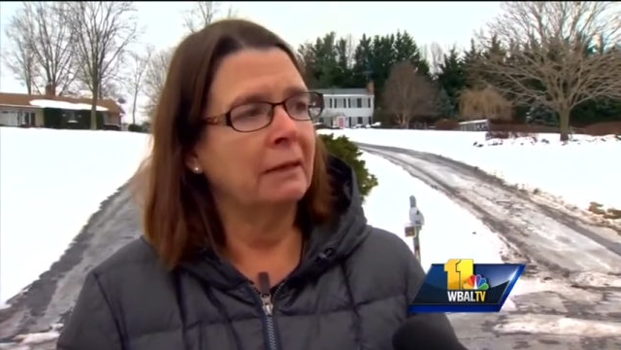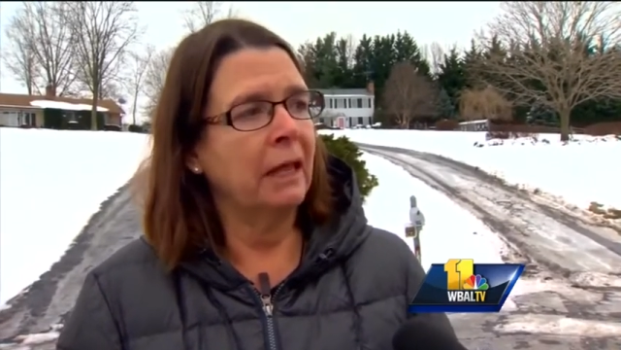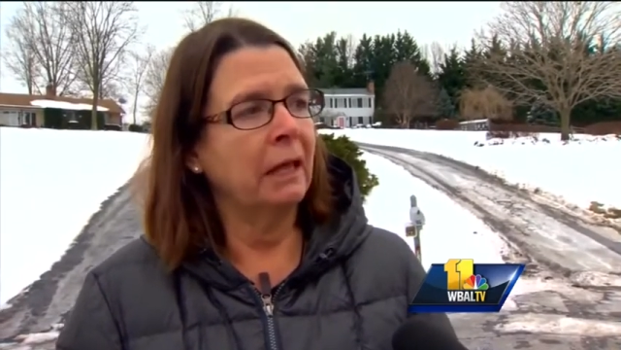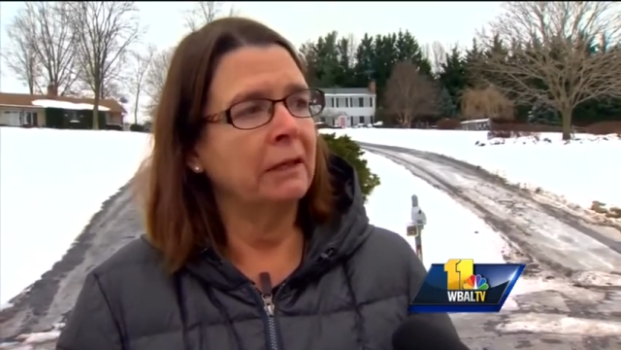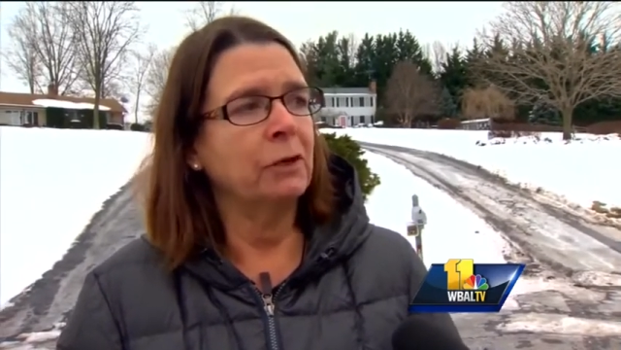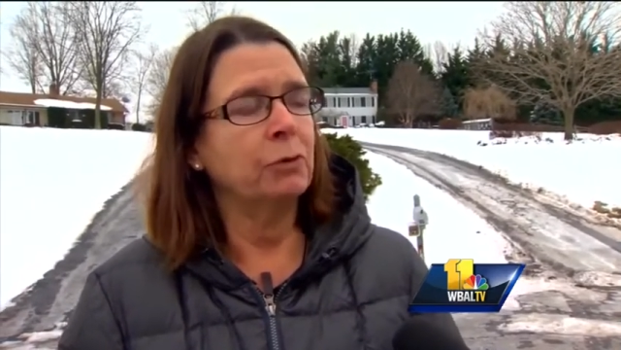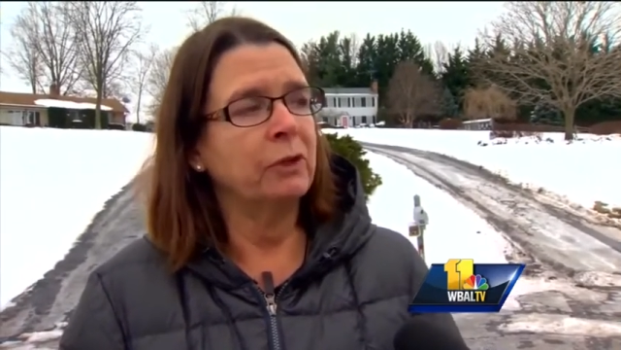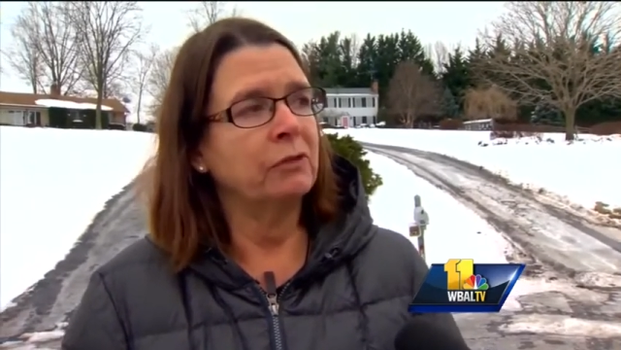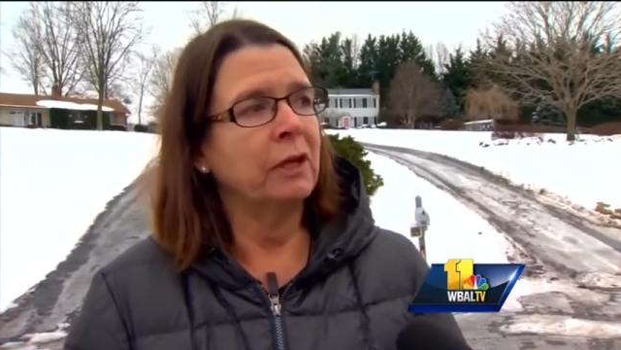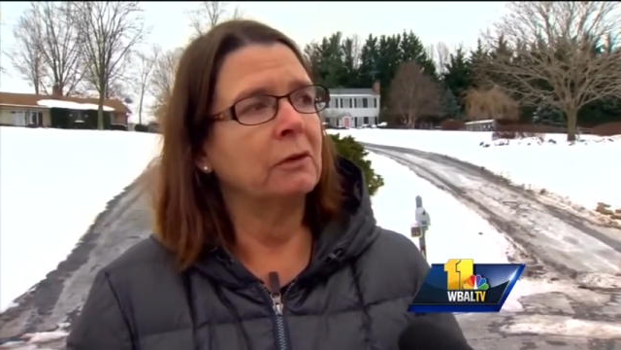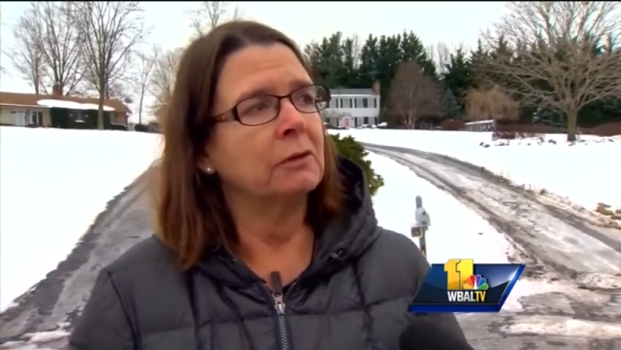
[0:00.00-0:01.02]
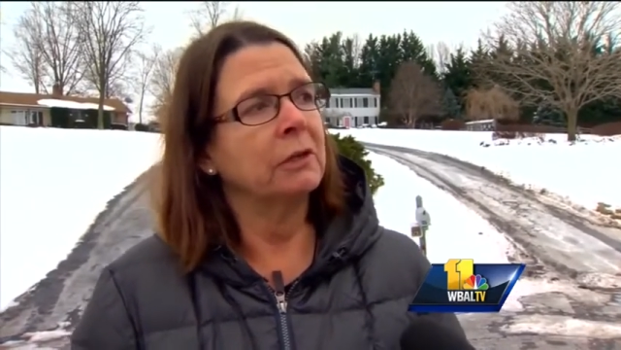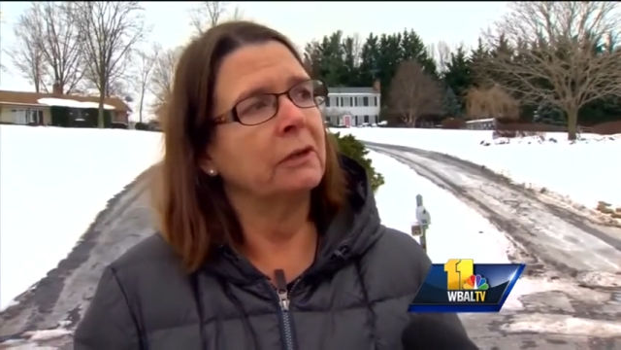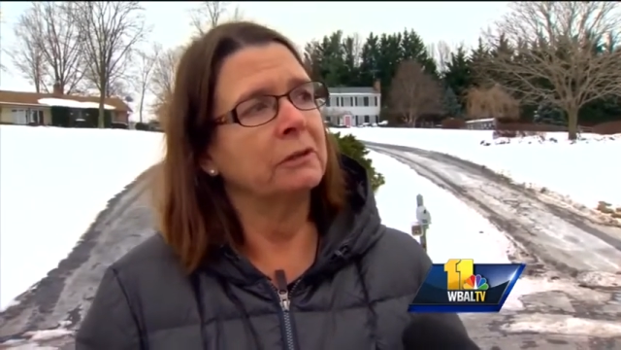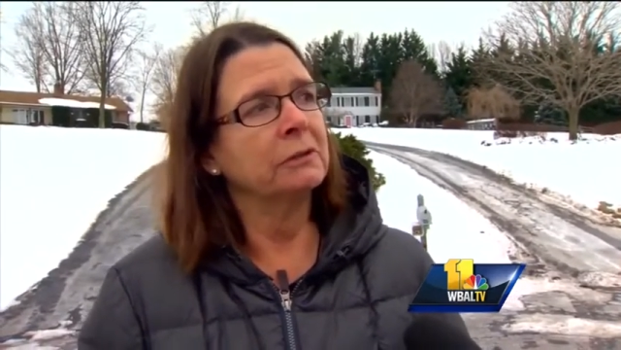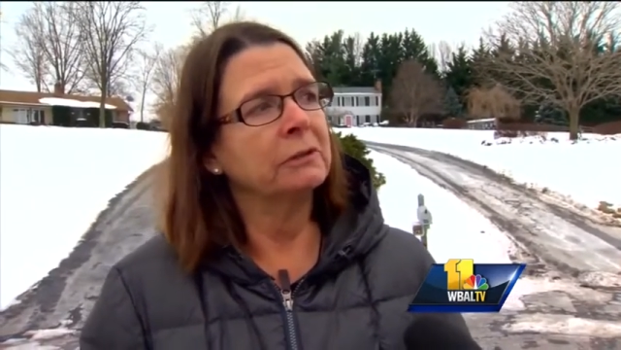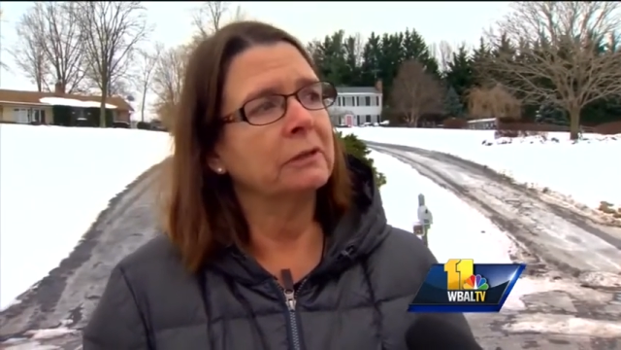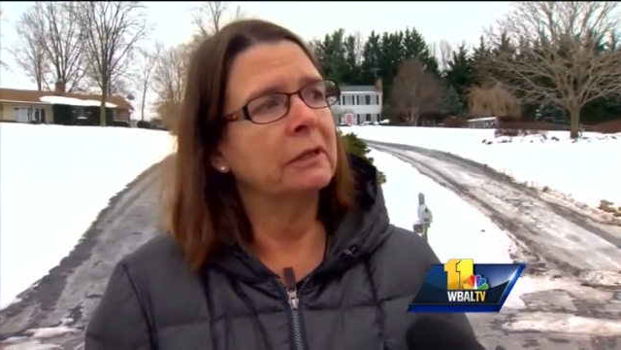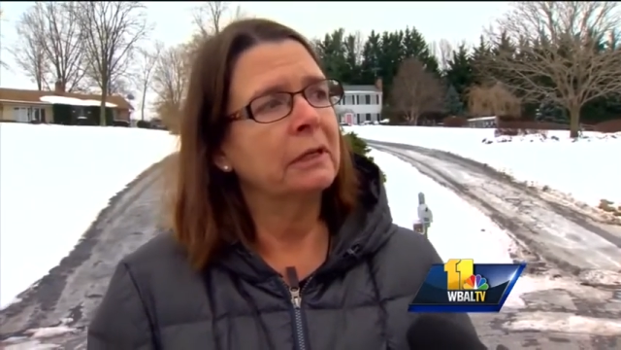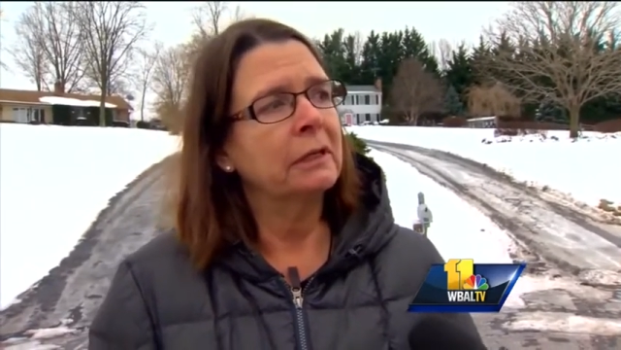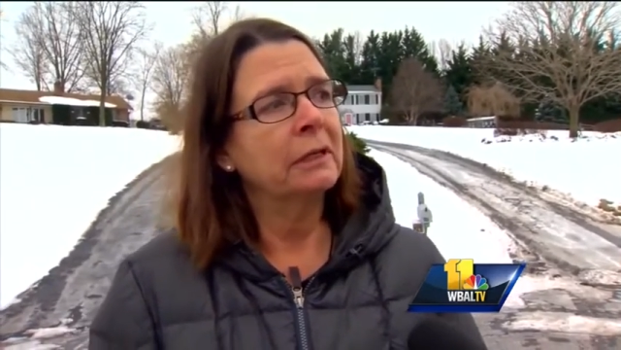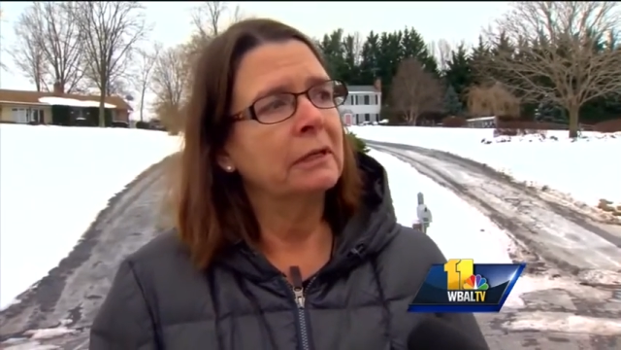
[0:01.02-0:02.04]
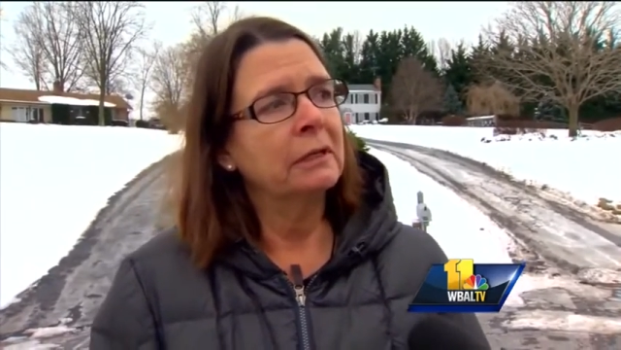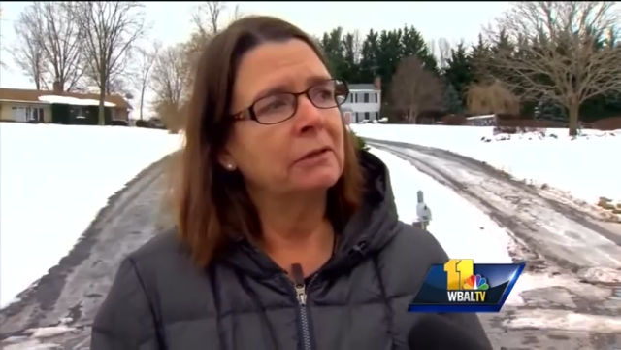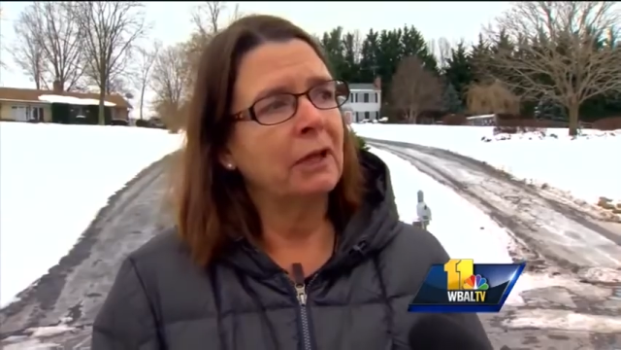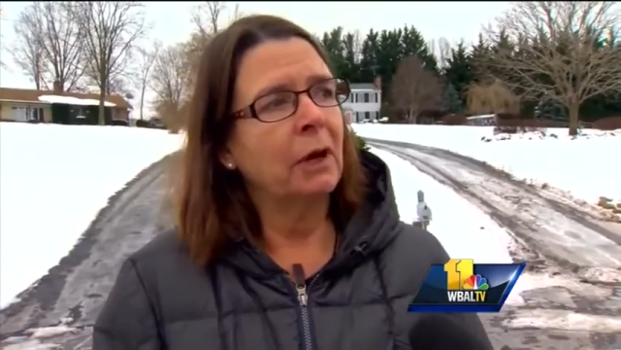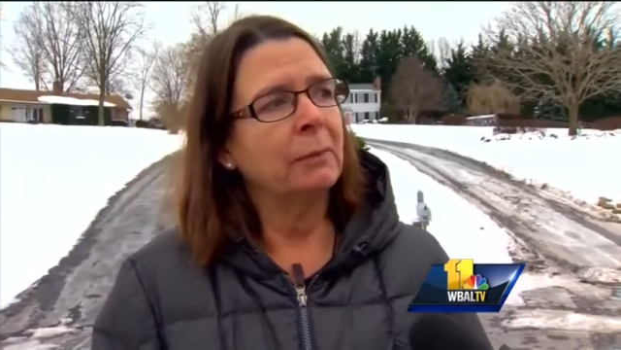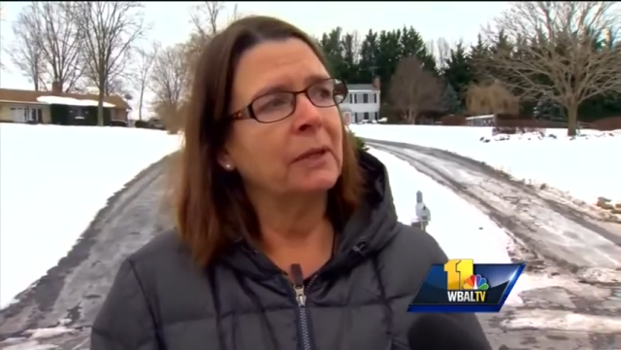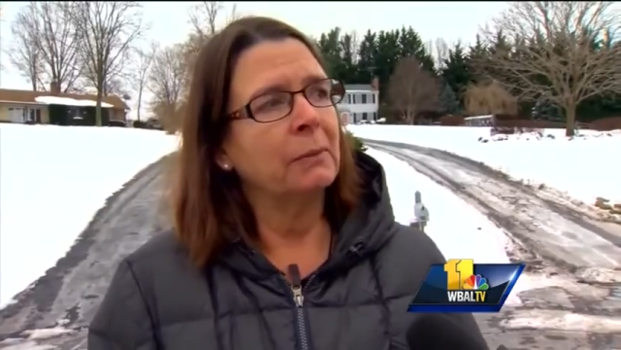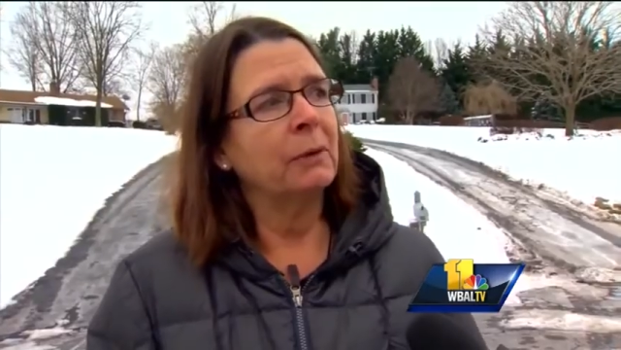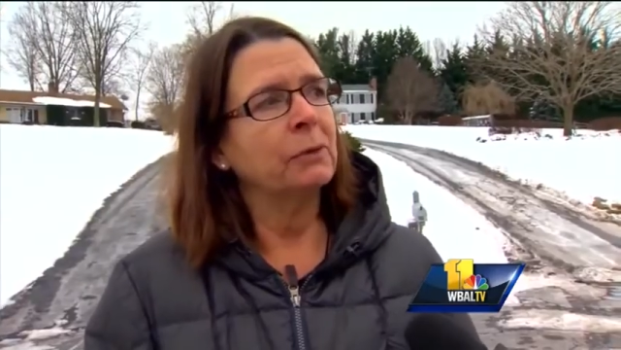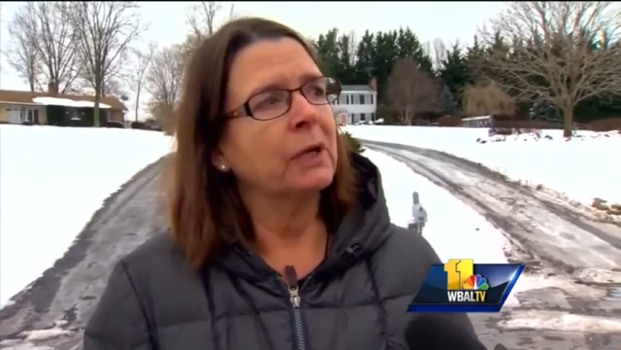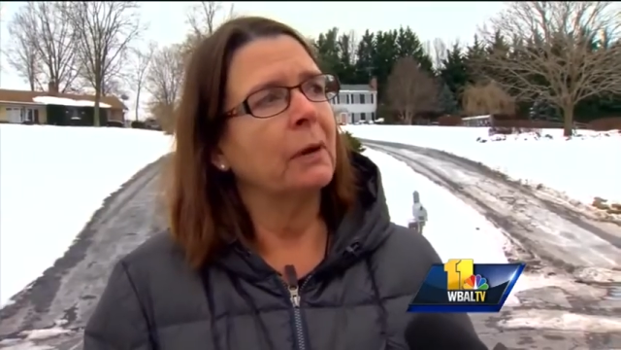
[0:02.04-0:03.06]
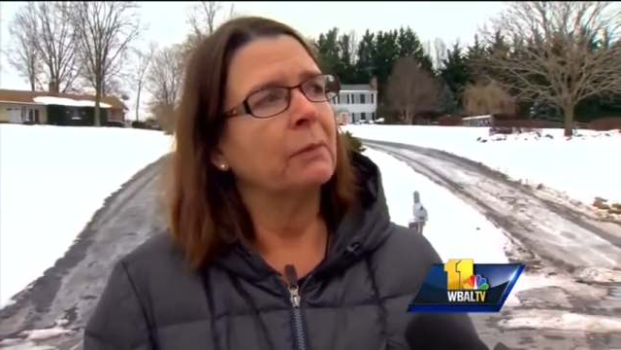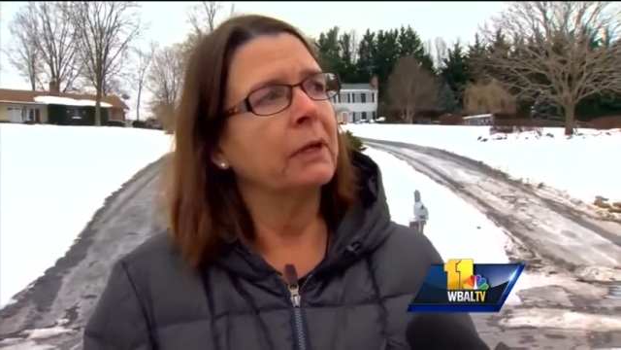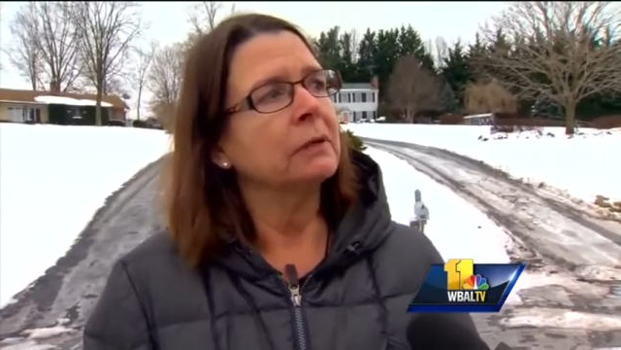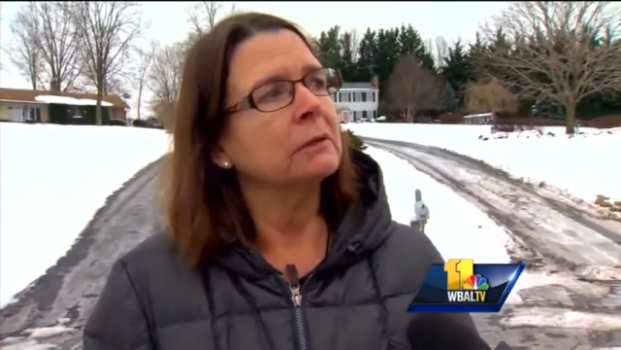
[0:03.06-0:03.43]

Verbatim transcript: and then he reached out to others to help them overcome